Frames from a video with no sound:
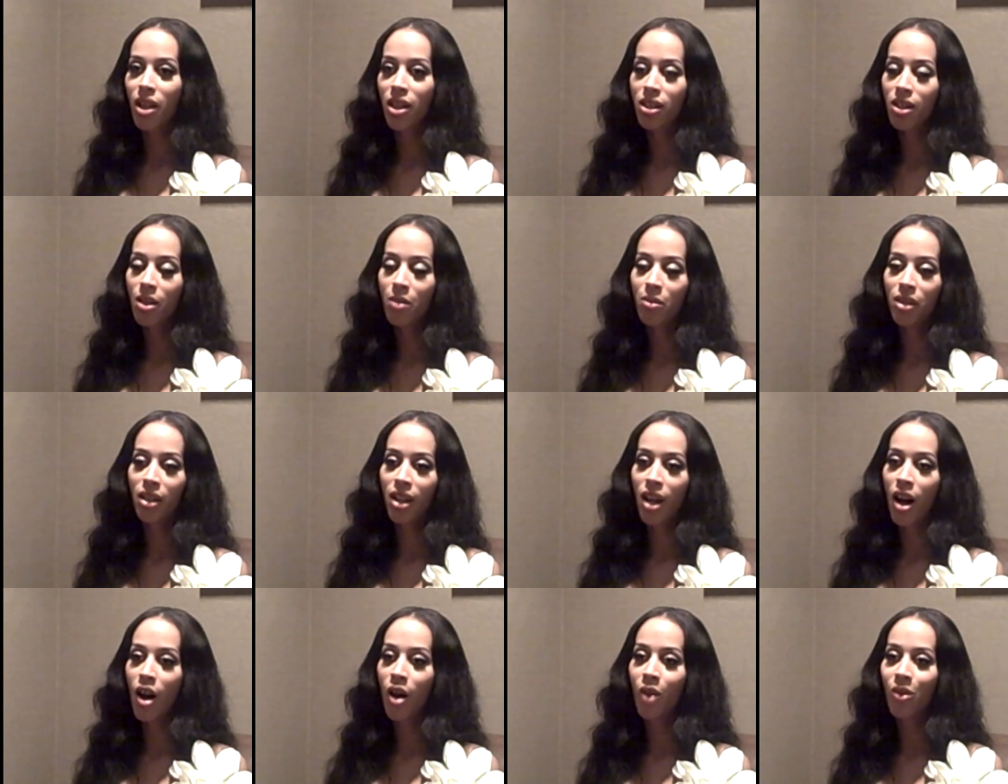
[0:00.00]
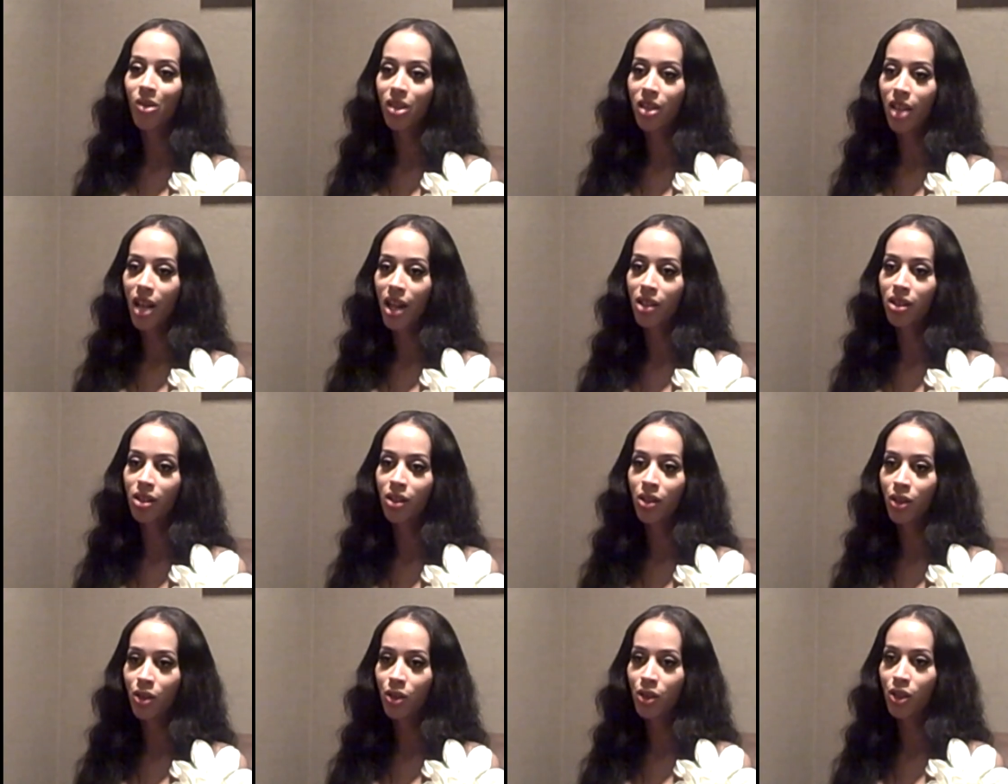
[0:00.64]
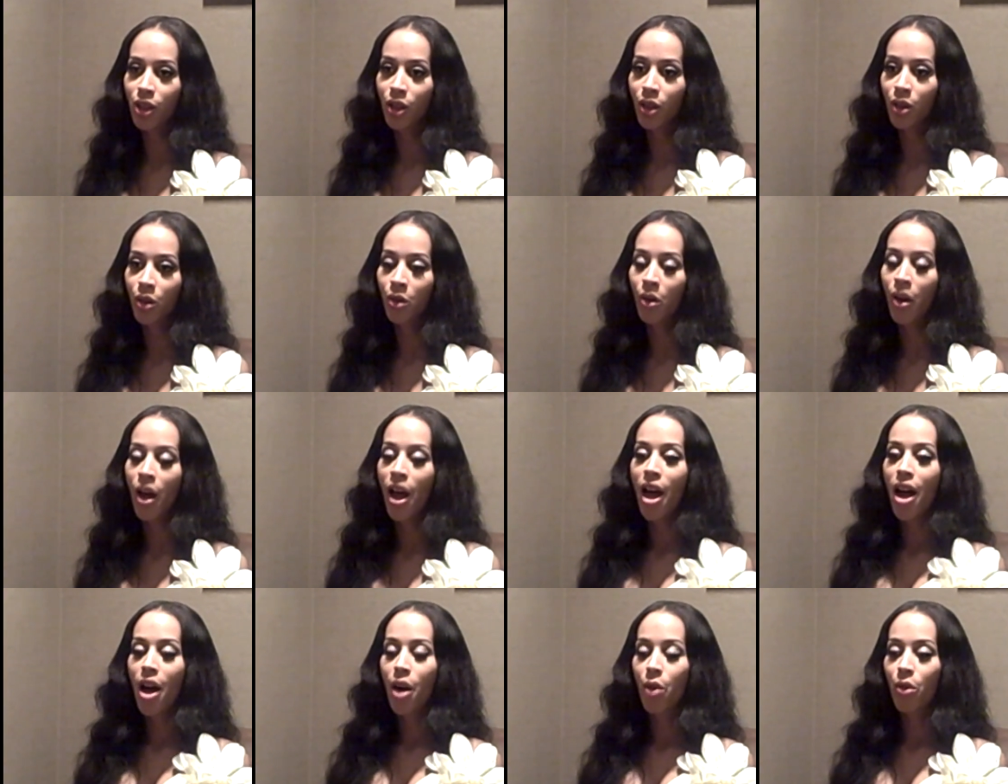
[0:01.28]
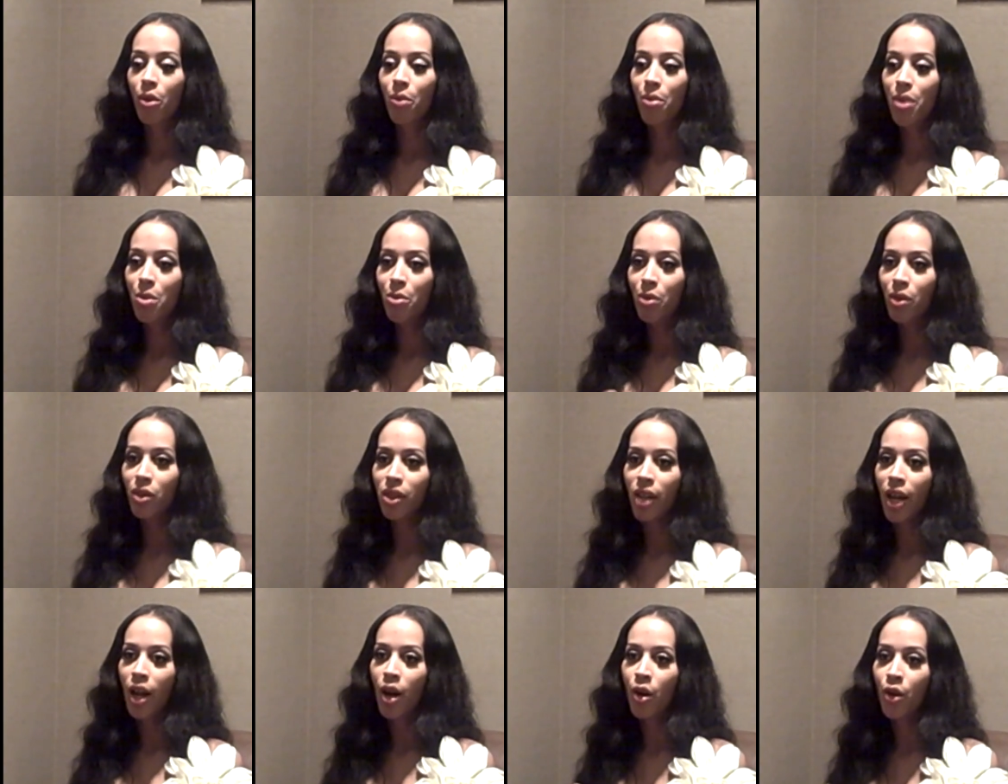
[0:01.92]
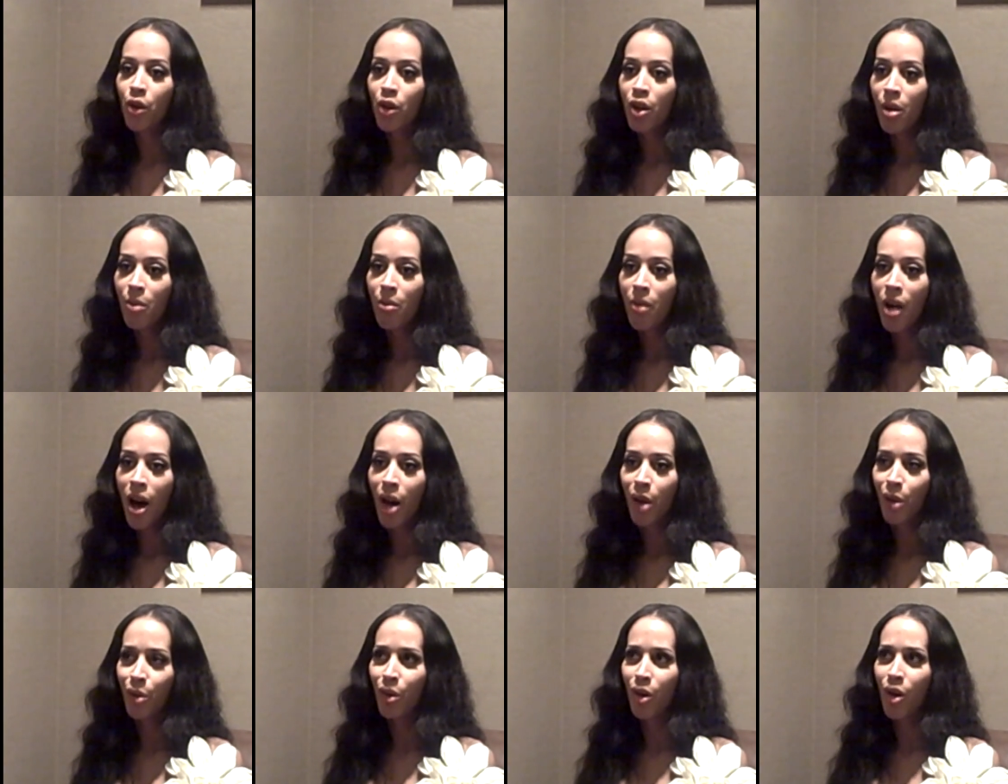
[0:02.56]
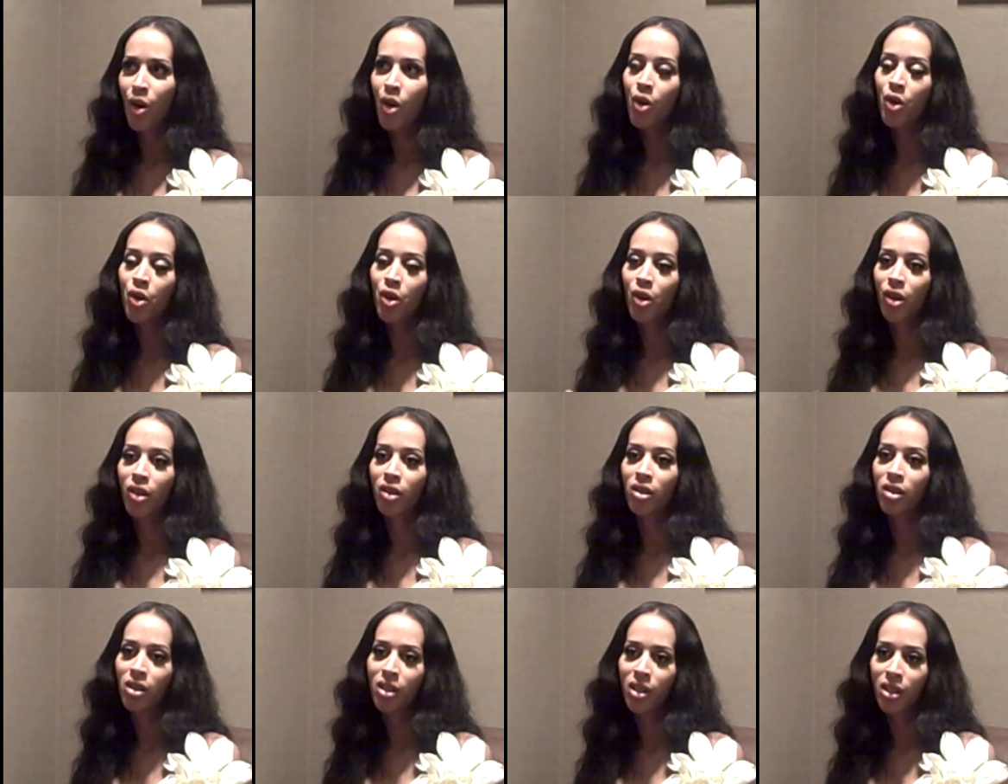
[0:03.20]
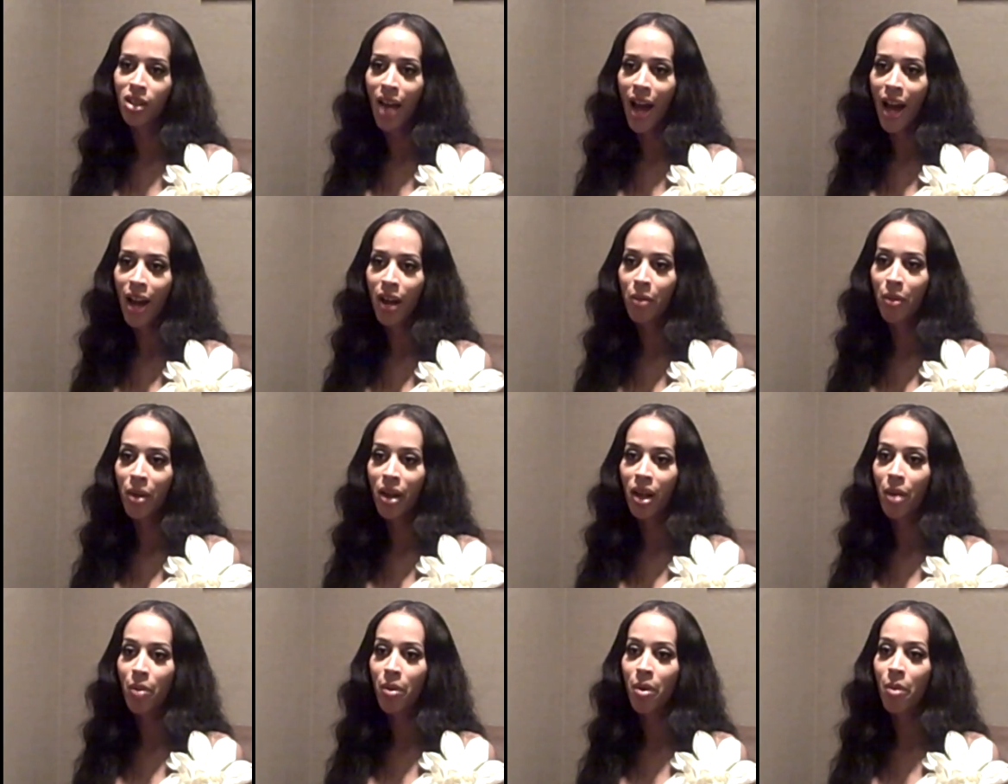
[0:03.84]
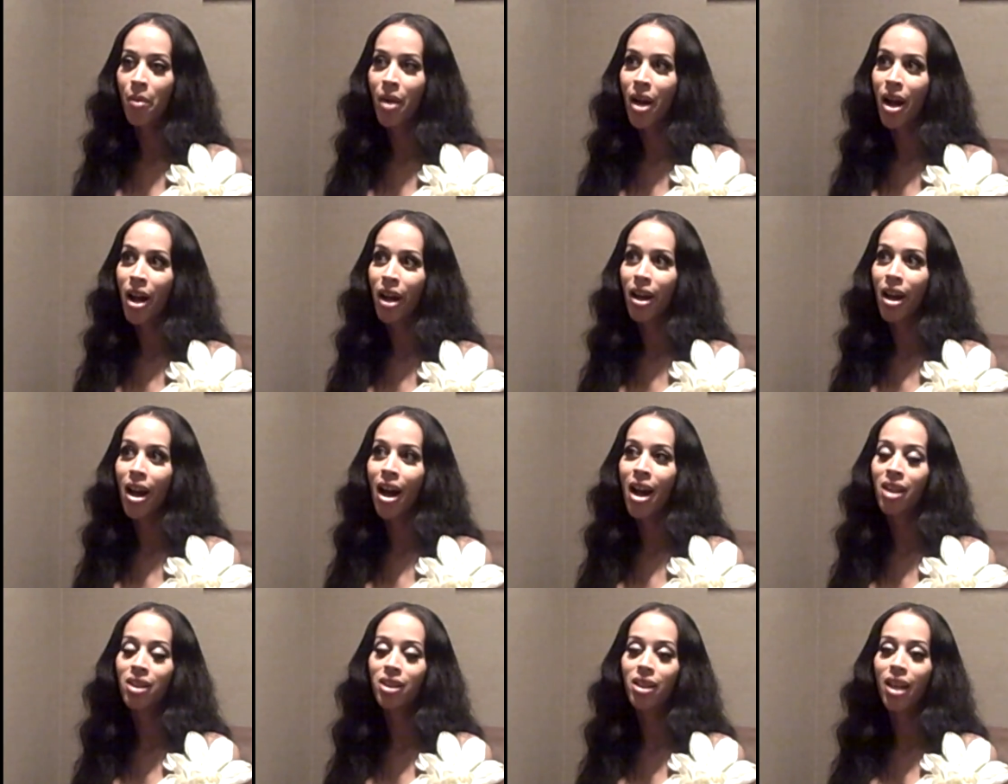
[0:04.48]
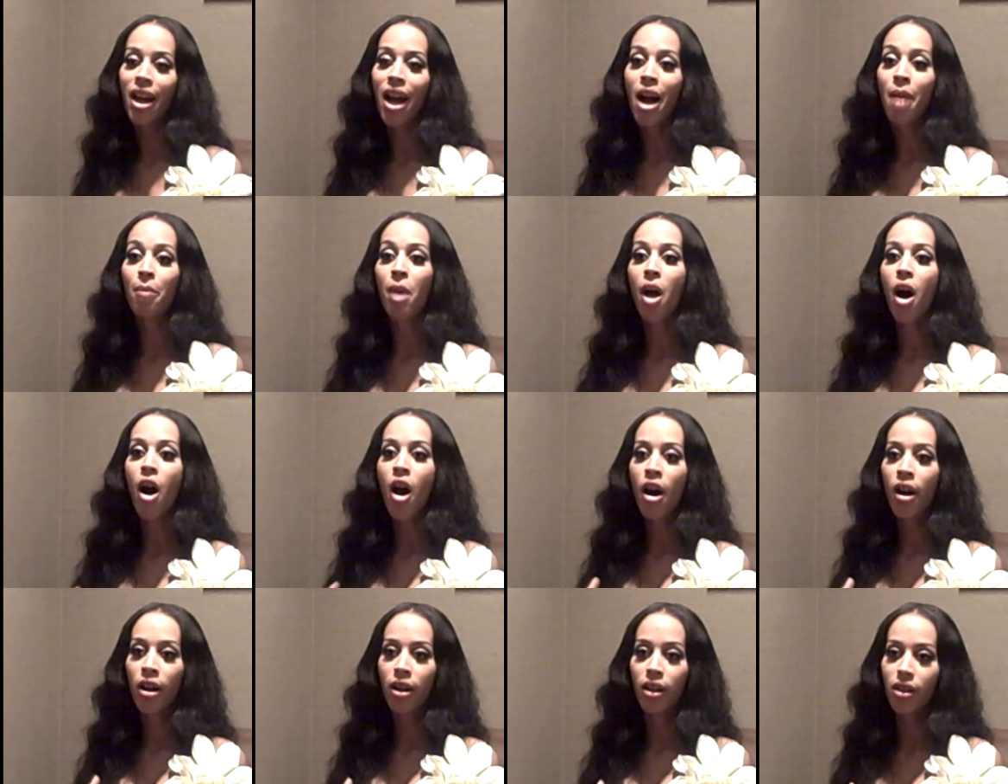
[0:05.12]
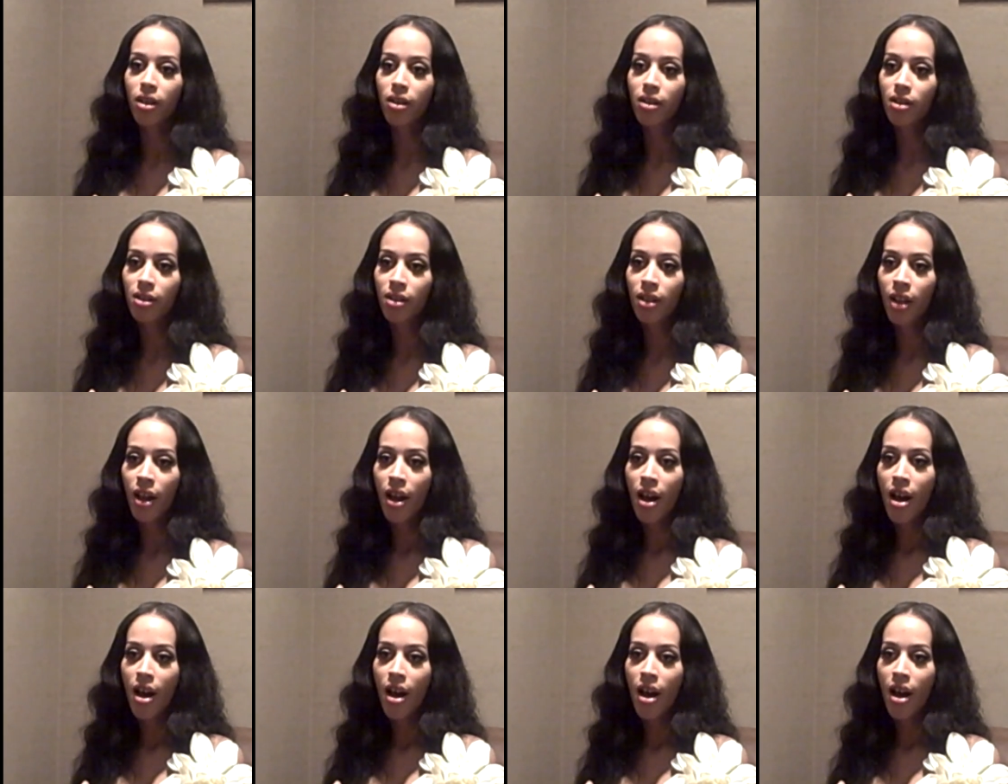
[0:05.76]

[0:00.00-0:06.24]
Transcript: That's something I always like to do too. When people say, oh, you're a model, or oh, you're a designer, make up your mind, I say I'm an artist.